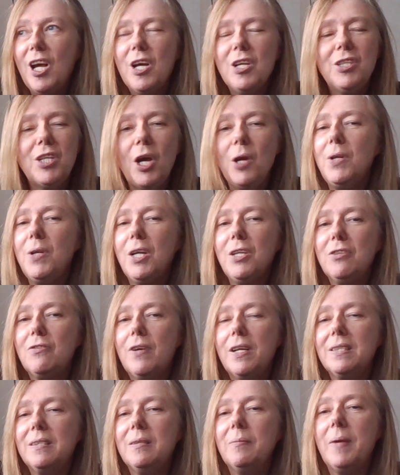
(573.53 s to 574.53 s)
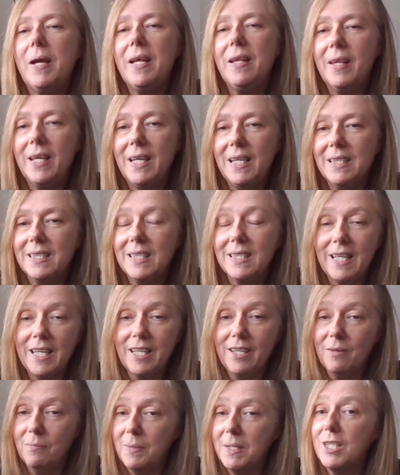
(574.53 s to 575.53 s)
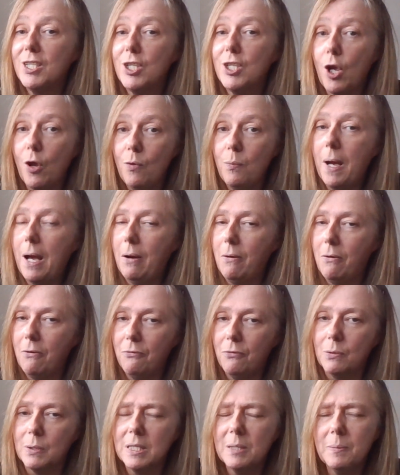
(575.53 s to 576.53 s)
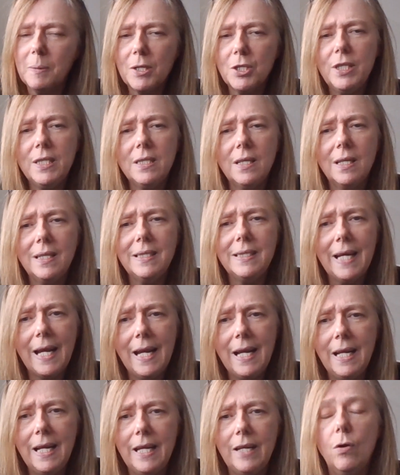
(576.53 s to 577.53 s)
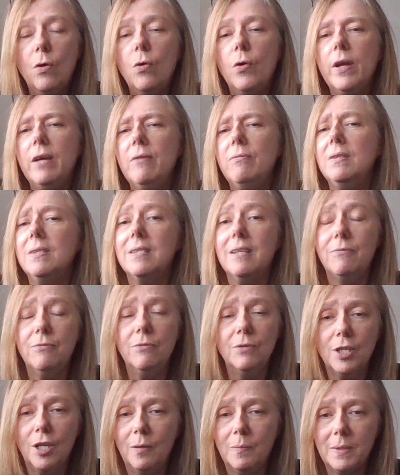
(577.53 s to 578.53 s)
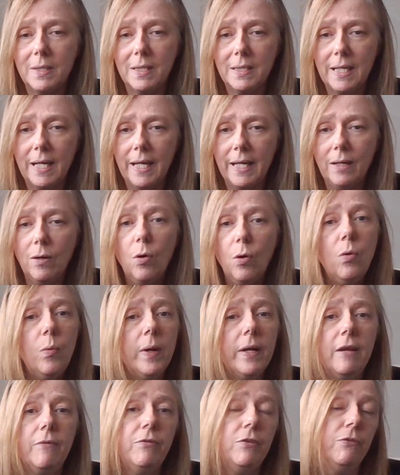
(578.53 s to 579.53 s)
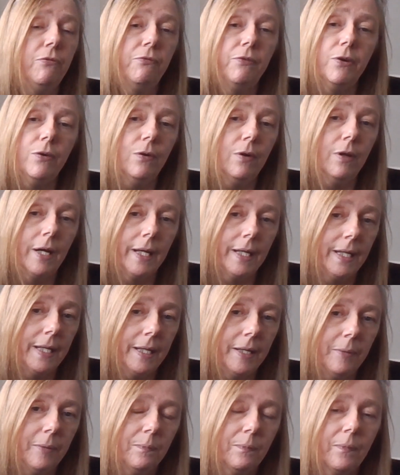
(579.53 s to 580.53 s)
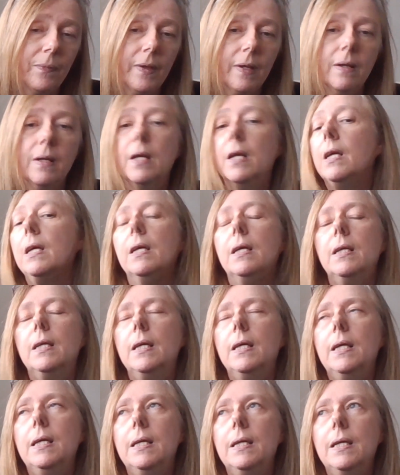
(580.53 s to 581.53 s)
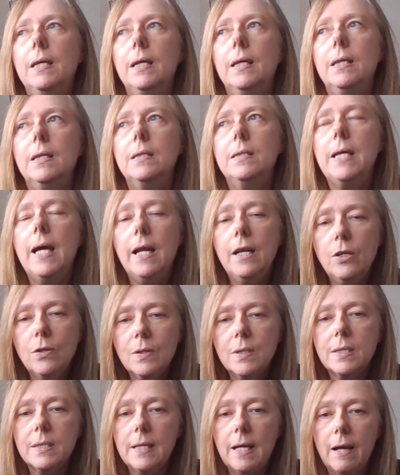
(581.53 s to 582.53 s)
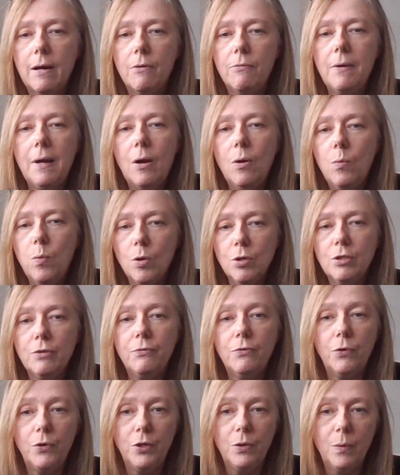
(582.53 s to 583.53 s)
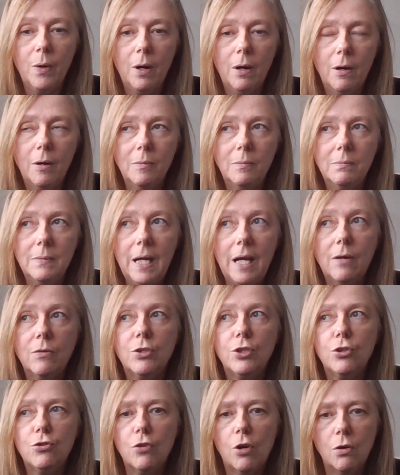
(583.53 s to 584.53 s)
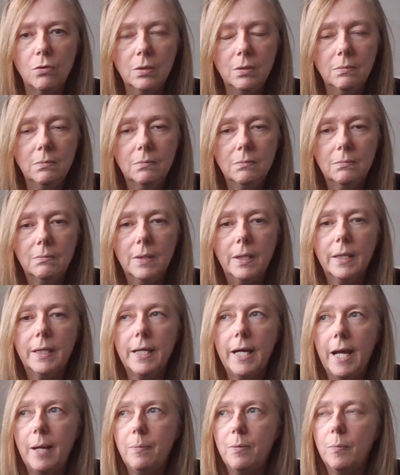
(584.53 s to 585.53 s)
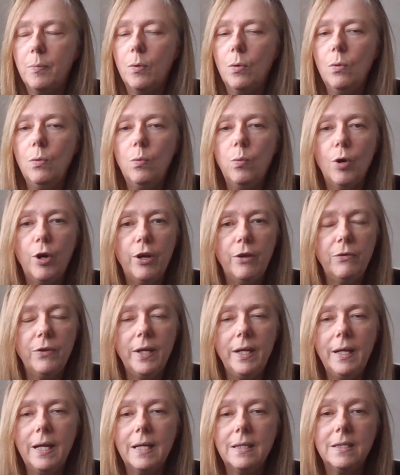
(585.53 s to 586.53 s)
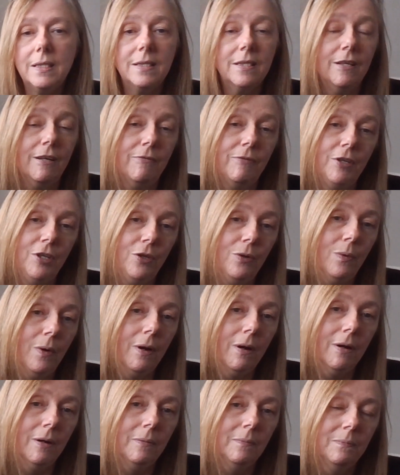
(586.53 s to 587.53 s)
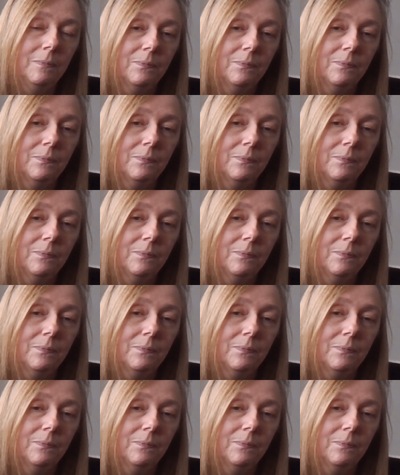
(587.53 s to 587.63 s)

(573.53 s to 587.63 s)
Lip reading: Don't underestimate these as they can be so powerful, especially done daily or even several times a day or whenever you feel like it. Tell yourself how wonderful you are, how strong, capable, worthy and deserving you are.